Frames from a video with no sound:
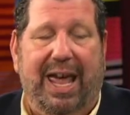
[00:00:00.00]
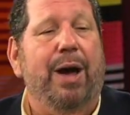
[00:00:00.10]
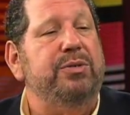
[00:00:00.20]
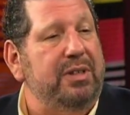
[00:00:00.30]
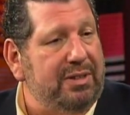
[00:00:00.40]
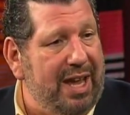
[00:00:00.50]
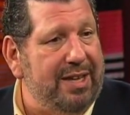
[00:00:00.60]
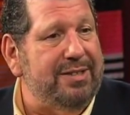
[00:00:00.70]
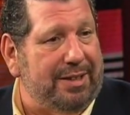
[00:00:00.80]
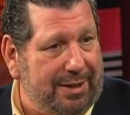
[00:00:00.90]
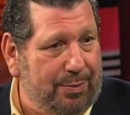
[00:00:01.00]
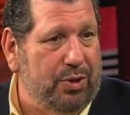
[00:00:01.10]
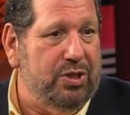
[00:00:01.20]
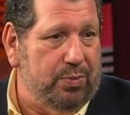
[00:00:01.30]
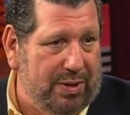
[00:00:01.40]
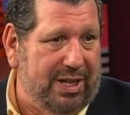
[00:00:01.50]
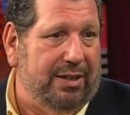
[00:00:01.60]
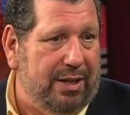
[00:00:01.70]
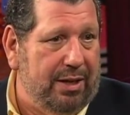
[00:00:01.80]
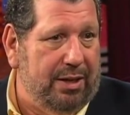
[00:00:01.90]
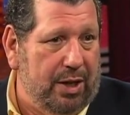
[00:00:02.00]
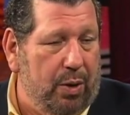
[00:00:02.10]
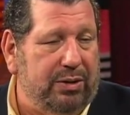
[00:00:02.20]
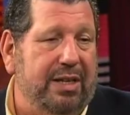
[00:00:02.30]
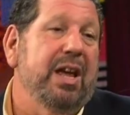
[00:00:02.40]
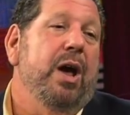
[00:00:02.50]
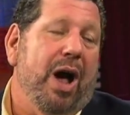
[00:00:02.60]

cow's intestine, which is what they did in the old days,